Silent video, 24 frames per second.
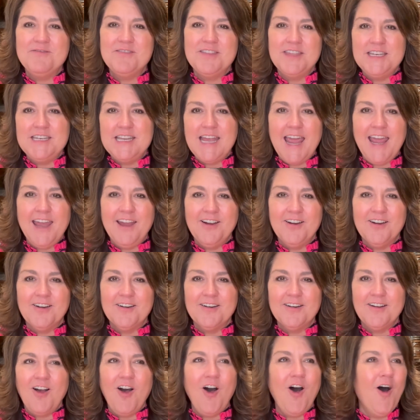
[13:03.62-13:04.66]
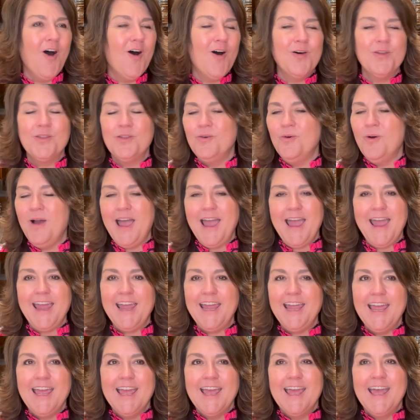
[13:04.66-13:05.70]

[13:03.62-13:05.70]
the day all the way.